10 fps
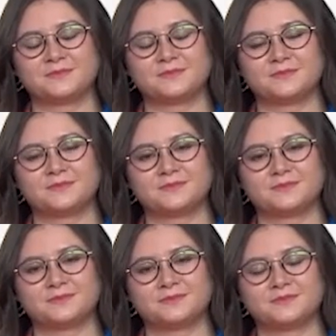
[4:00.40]

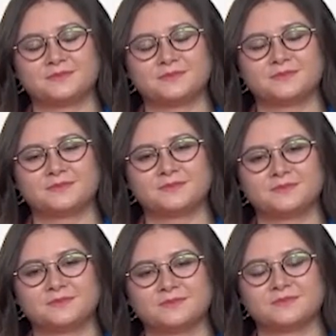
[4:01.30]

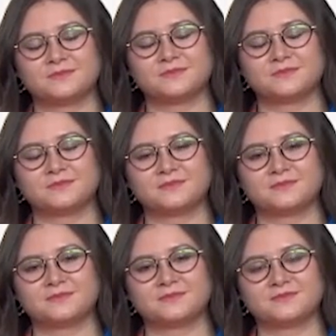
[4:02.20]

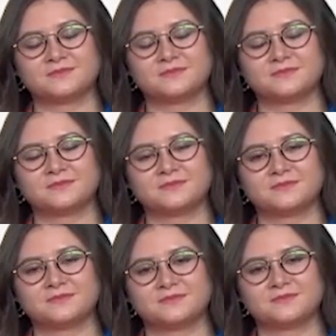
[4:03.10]

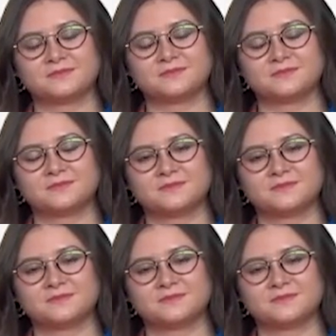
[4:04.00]
The person shown says nothing.